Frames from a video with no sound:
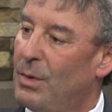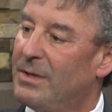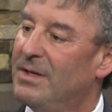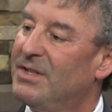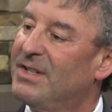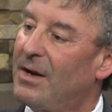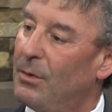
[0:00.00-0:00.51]
what
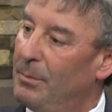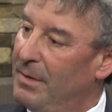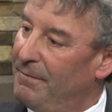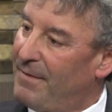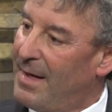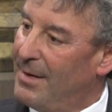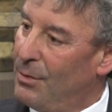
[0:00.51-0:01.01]
the
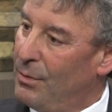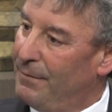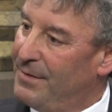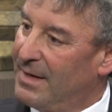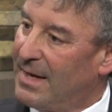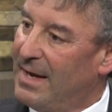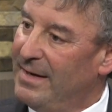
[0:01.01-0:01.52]
settlement value
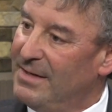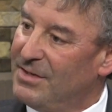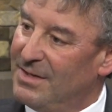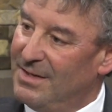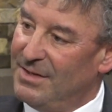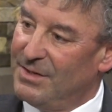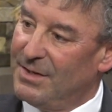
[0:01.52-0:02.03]
of the
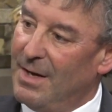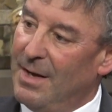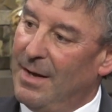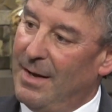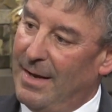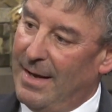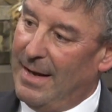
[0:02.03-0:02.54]
case is,
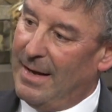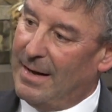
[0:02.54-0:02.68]
and